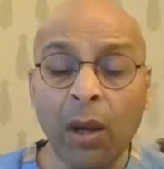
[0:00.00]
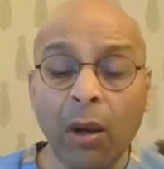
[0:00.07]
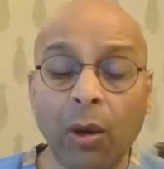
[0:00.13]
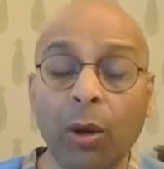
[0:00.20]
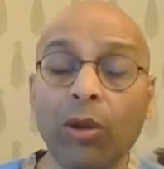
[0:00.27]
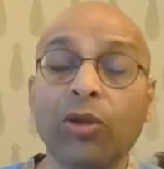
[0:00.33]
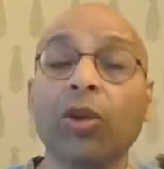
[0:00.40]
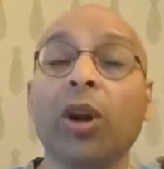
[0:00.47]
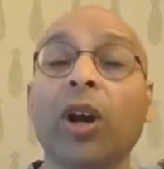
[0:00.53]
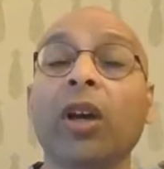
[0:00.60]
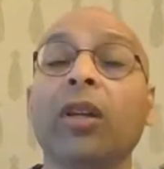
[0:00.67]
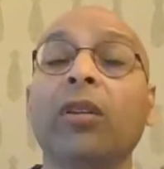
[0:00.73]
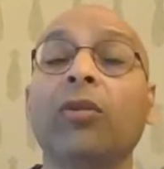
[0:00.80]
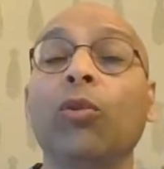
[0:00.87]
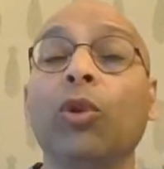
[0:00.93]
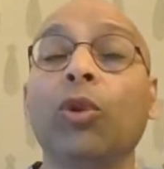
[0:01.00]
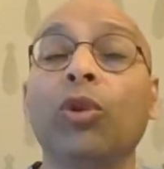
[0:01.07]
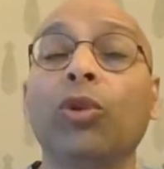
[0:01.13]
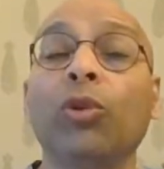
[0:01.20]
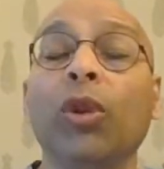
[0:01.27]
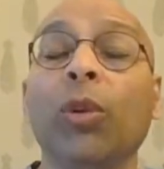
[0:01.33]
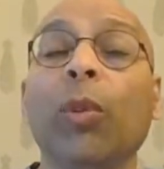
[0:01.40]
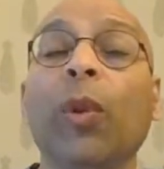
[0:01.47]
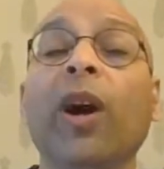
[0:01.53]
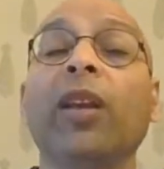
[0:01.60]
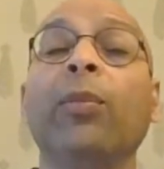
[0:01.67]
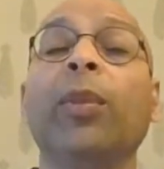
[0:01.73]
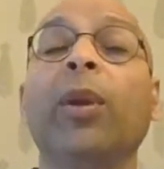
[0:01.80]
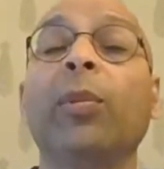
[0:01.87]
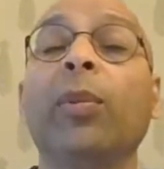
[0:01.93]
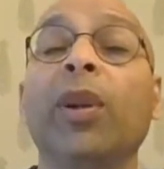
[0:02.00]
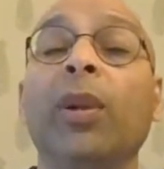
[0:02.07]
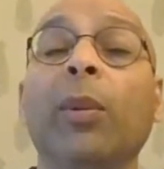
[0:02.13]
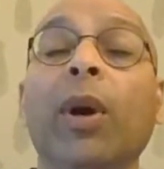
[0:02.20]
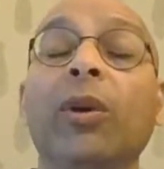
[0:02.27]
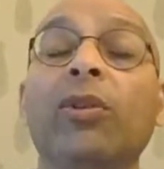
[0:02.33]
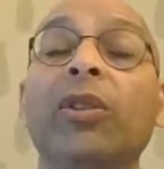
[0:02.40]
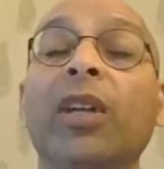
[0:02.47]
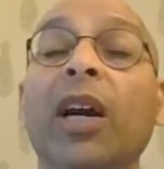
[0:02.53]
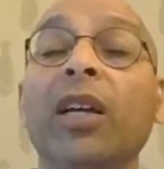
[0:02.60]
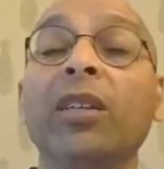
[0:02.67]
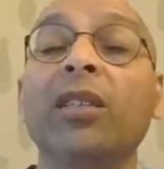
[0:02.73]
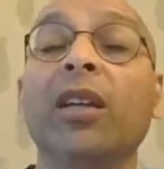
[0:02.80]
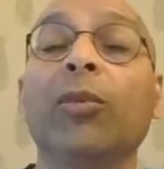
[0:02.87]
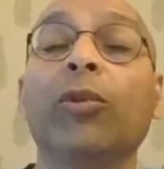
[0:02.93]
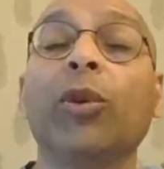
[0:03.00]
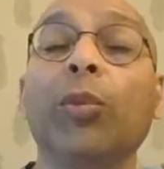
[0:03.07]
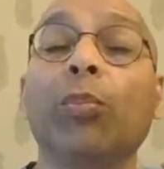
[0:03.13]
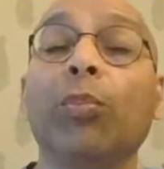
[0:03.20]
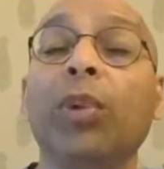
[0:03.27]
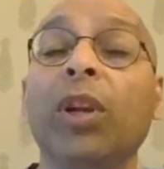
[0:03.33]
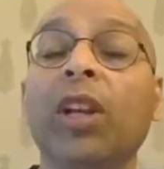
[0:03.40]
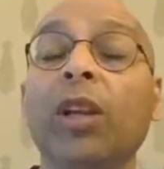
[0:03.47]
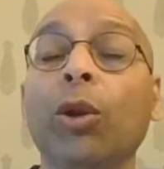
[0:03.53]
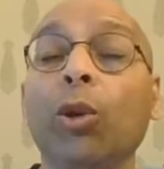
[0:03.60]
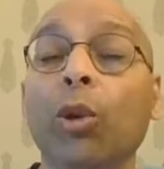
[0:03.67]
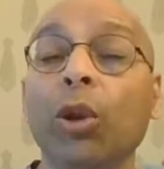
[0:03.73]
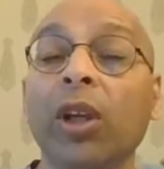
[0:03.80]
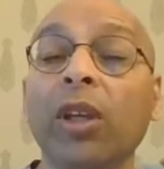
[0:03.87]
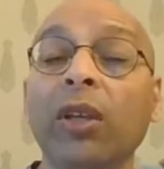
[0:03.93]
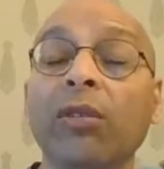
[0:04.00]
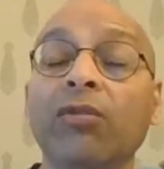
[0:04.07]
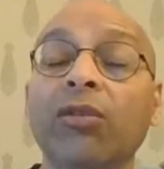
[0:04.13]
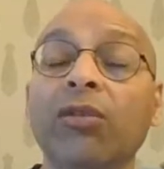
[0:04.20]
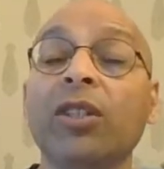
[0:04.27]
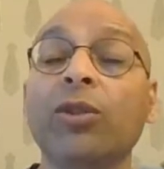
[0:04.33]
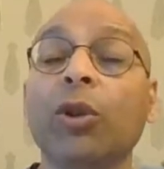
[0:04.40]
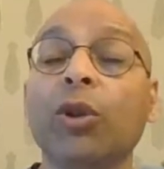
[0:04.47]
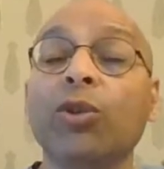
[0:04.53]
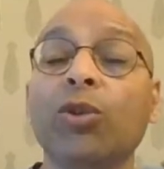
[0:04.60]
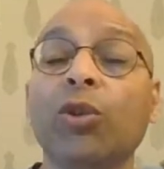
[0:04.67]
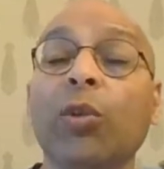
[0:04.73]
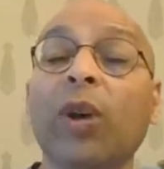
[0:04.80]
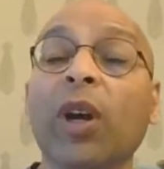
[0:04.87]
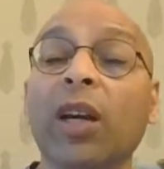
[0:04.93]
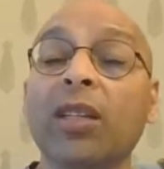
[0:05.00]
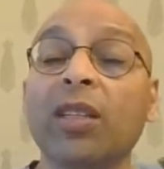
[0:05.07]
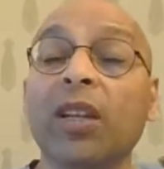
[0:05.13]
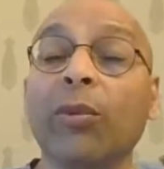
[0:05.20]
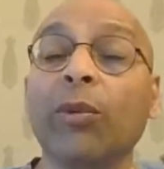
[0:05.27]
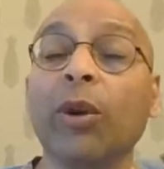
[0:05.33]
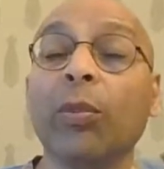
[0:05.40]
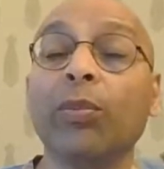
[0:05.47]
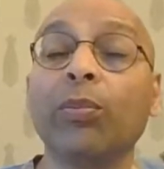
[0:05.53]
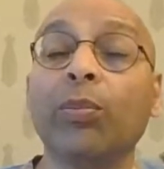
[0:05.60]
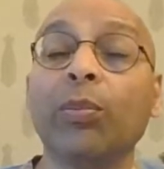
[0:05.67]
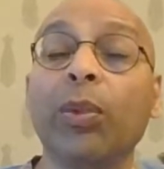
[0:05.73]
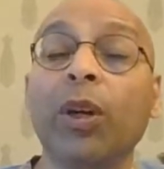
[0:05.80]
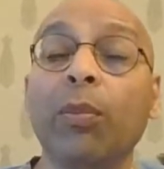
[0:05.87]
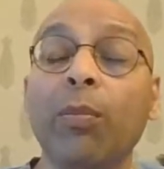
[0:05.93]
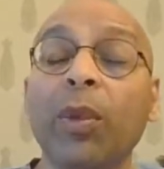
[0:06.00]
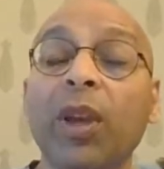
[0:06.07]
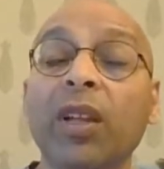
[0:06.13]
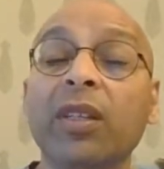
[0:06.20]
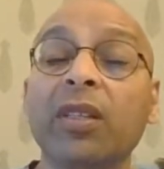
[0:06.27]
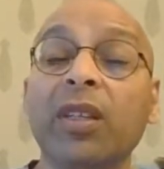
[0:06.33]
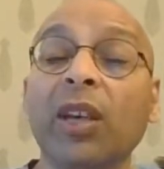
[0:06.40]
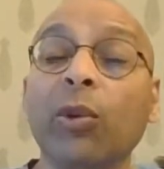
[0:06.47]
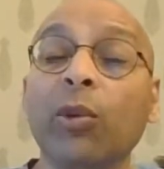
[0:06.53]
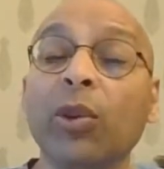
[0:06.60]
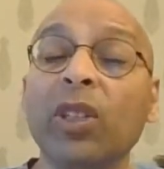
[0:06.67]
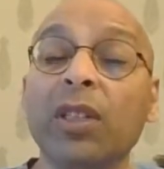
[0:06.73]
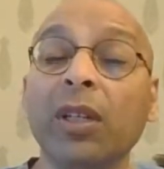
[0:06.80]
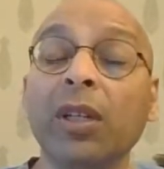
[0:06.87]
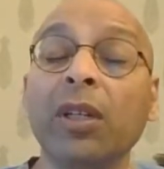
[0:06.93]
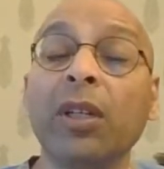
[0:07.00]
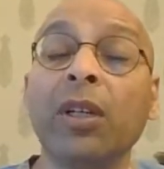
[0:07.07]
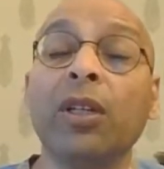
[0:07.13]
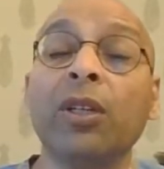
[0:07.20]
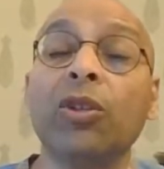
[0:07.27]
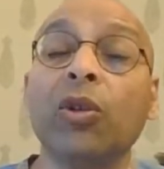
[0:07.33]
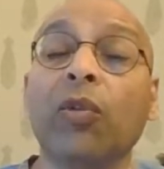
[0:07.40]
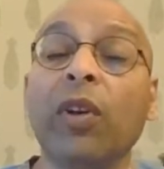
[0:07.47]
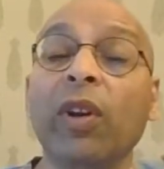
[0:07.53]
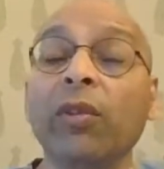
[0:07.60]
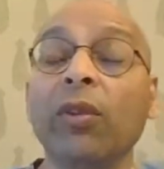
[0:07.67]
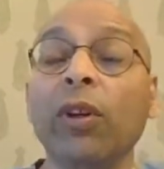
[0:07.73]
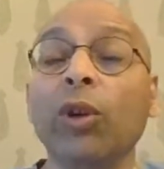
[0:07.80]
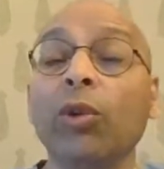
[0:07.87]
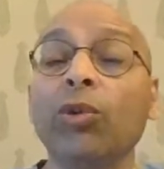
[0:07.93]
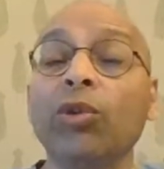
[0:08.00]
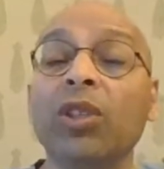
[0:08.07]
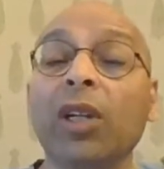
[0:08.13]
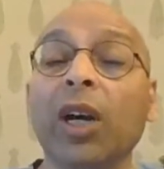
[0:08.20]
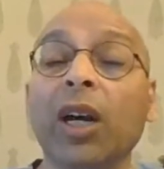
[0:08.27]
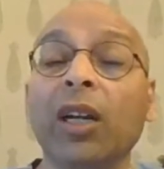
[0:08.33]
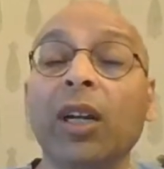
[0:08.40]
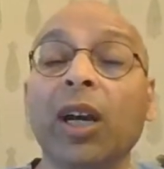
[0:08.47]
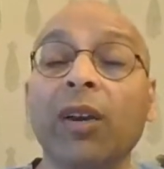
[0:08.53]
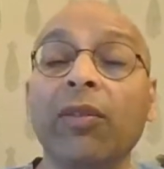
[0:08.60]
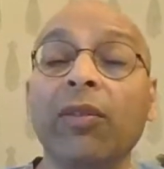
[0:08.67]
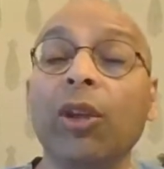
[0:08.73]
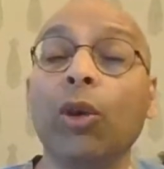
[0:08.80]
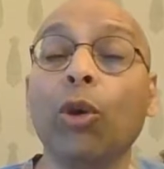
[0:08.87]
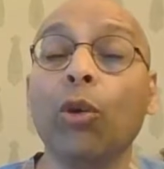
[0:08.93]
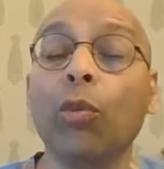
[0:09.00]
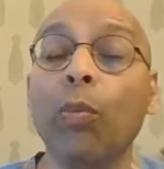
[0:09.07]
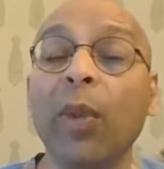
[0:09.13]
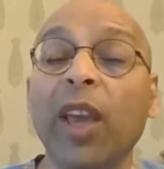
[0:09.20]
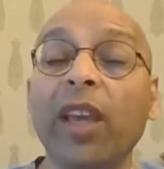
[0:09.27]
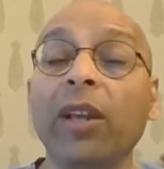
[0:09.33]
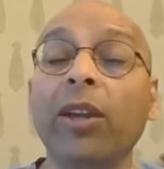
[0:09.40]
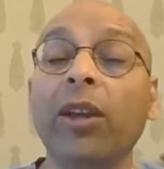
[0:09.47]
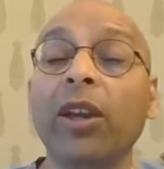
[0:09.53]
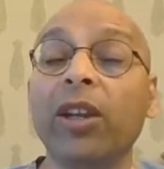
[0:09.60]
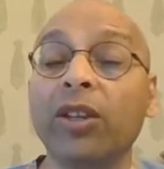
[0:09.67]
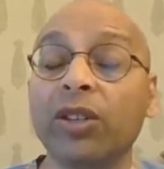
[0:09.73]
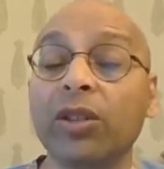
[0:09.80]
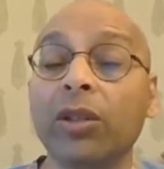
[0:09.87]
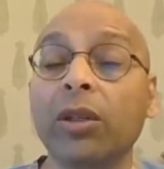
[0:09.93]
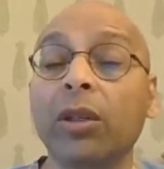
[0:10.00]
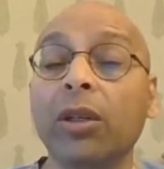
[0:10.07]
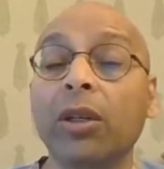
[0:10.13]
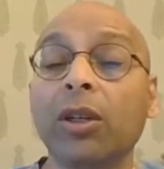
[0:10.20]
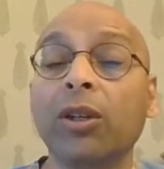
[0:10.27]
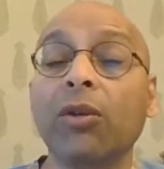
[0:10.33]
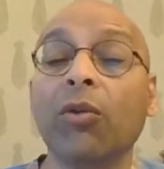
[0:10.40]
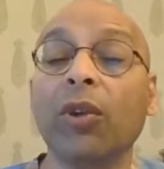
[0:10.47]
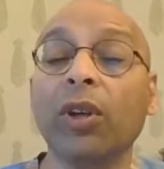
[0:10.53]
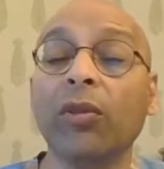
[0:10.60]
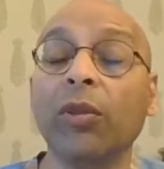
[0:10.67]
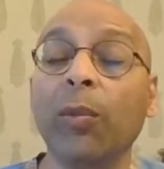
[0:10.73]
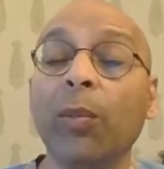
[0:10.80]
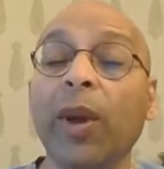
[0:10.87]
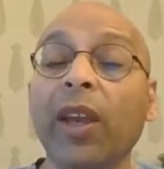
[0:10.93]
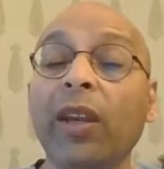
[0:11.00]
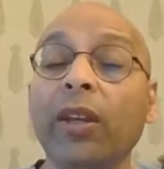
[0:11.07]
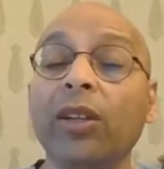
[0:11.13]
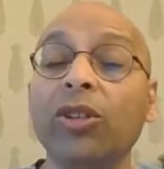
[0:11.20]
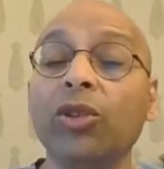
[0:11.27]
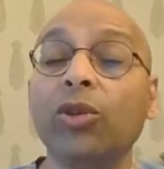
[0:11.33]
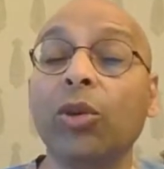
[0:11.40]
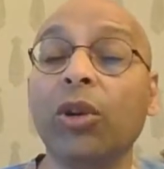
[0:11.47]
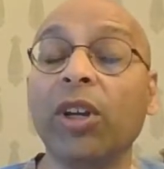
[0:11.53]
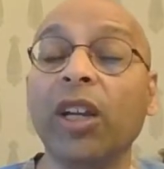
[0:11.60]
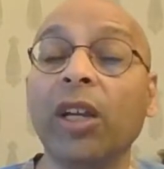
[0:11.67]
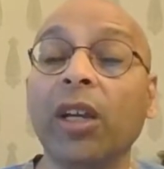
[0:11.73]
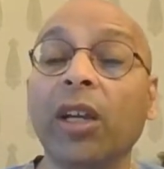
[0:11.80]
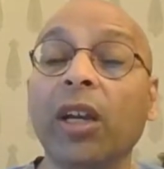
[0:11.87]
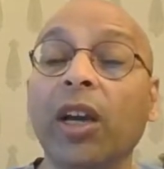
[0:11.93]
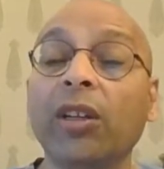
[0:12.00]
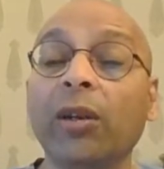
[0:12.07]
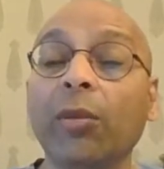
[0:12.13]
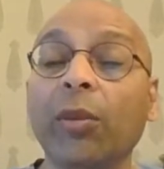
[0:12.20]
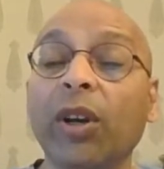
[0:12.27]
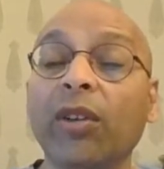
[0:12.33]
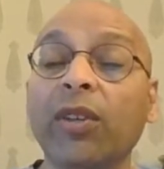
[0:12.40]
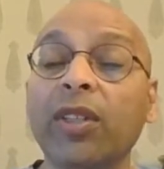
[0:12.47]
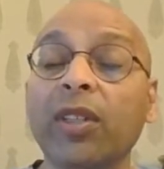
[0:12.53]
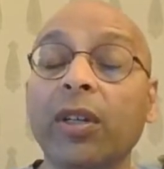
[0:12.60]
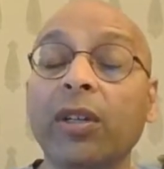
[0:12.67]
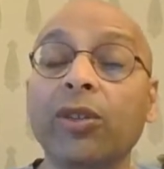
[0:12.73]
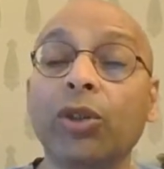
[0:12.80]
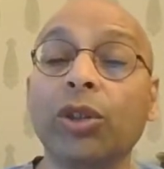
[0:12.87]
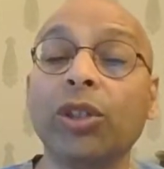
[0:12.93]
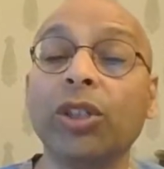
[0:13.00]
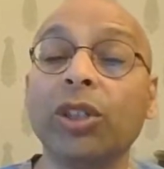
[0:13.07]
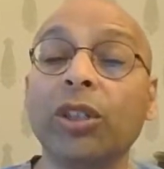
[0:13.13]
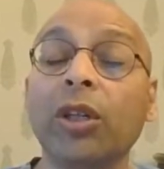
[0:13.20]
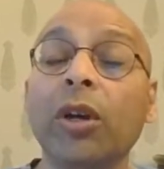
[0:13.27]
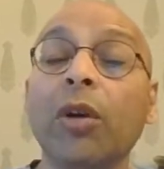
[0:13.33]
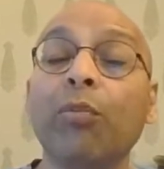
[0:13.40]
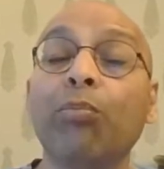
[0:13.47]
Also, I want to remind people about concept of preloading, which is also concept of meal sequencing. So whenever you start having your main dish, whatever main dish you are eating, either breakfast, lunch, or dinner,